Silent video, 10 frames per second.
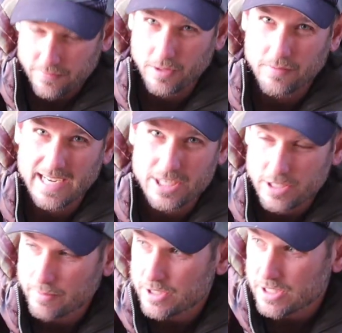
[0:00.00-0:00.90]
full of
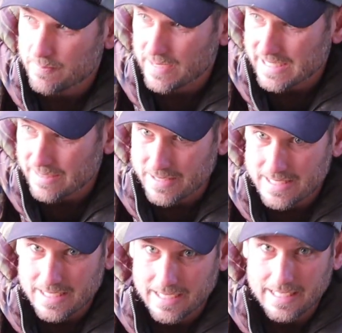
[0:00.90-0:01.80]
energy where she's basically been
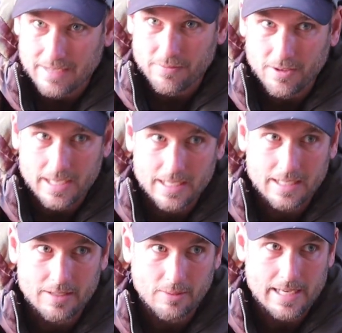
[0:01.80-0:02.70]
stuck in that fight.
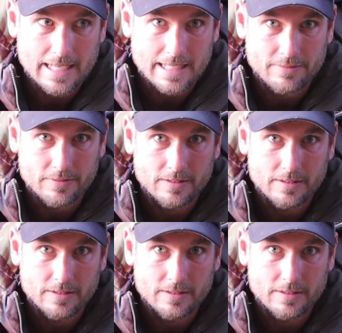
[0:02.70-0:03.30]
Wait there, Dave.